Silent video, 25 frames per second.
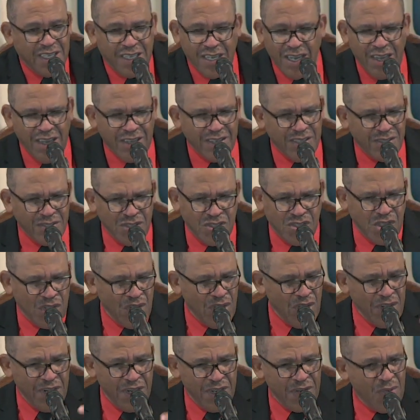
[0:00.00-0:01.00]
God will
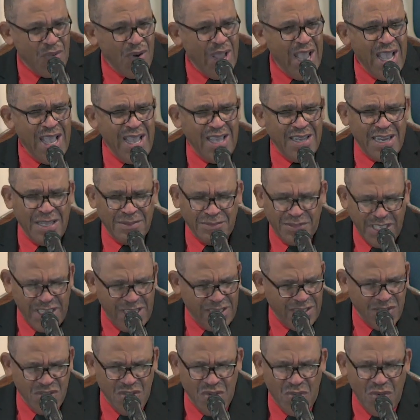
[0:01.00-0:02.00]
turn it around. I'm
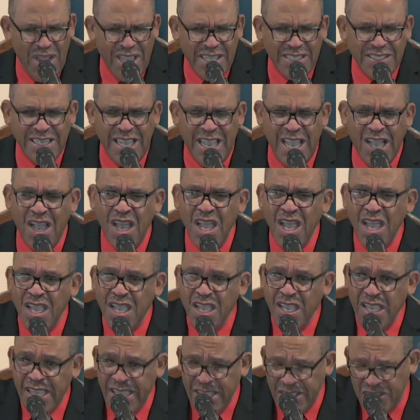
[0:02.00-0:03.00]
telling you right now,
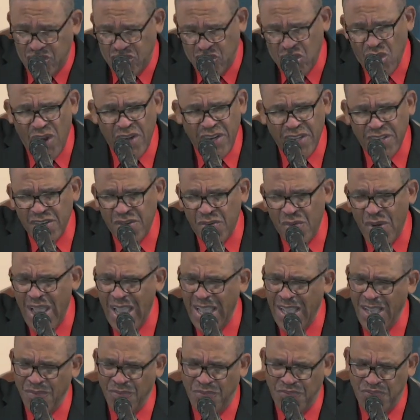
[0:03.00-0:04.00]
He's turning
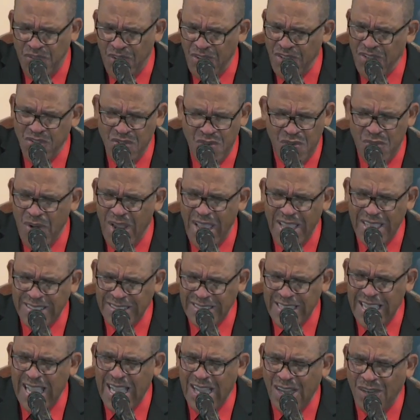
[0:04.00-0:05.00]
around for you right
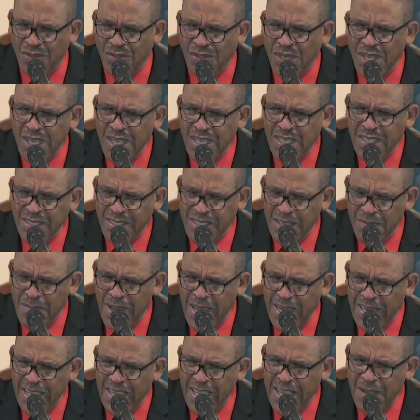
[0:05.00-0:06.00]
now.
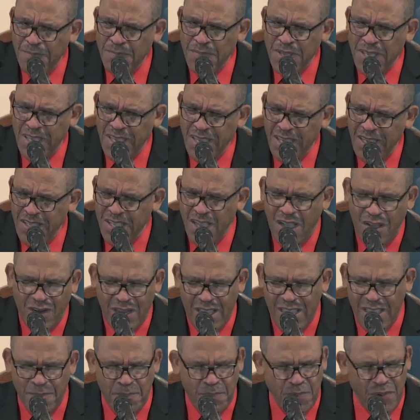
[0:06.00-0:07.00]
Somebody help me here. Y'all
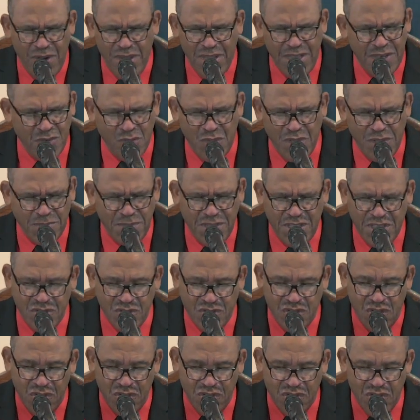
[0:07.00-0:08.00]
ain't praying with me. You,
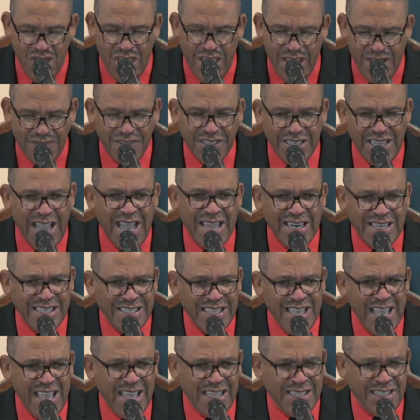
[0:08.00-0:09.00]
don't, you haven't got it
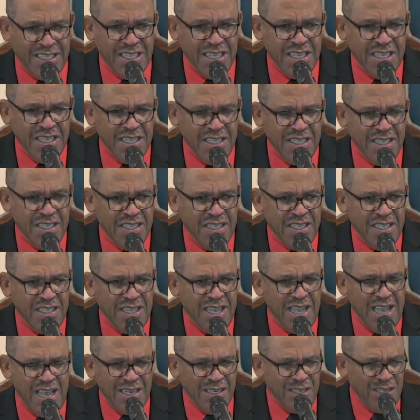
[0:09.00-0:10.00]
yet.
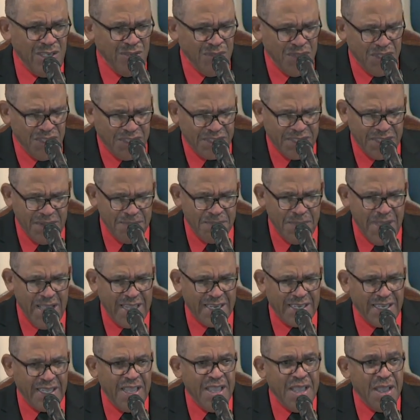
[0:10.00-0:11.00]
Hallelujah,
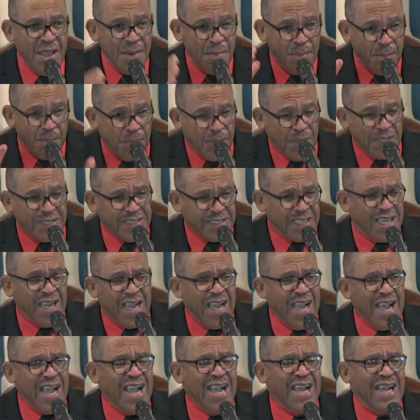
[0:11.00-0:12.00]
somebody. But
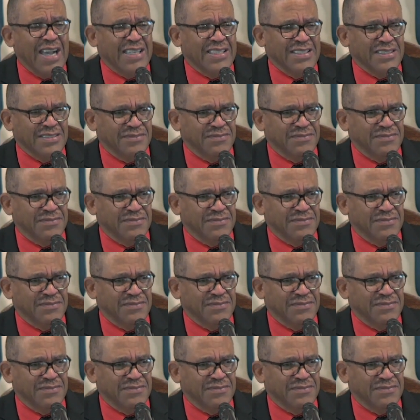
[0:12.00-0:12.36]
God.